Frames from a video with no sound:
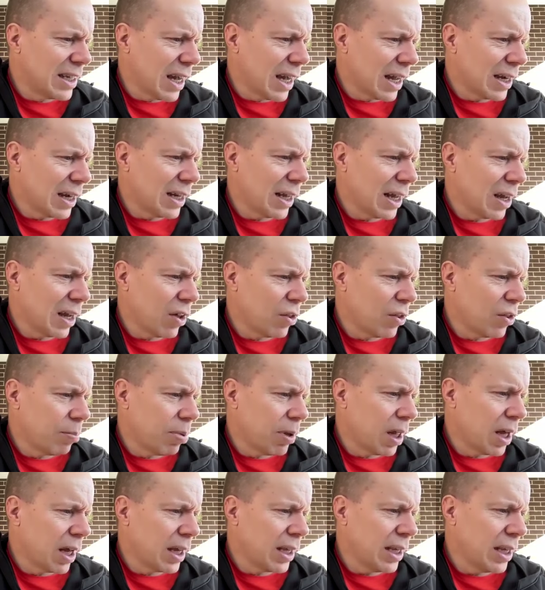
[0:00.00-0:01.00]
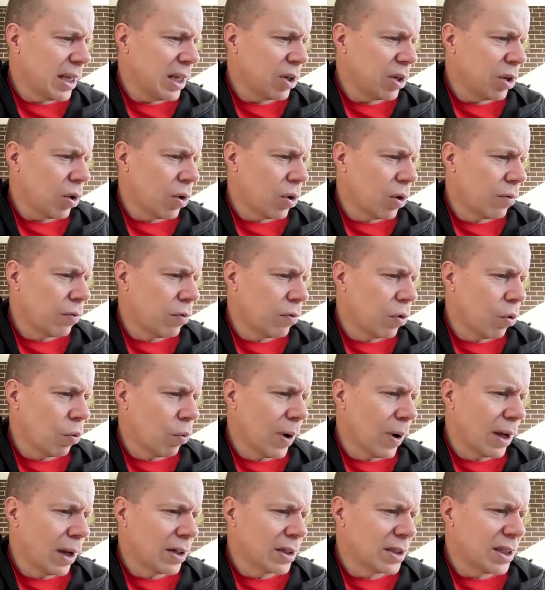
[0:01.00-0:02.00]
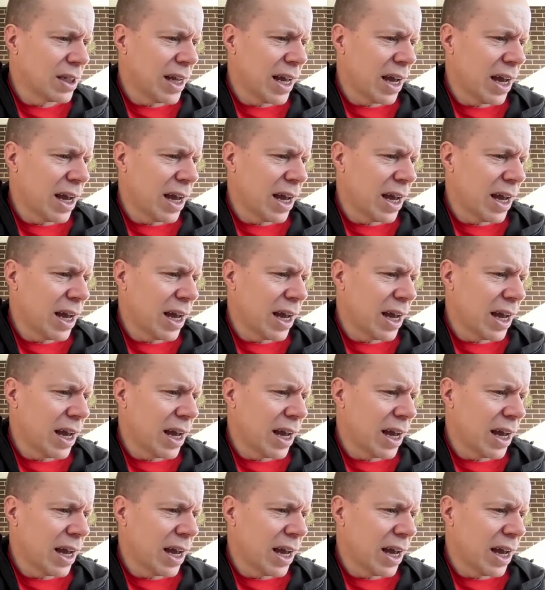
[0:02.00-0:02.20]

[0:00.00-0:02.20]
gut health play in overall wellness,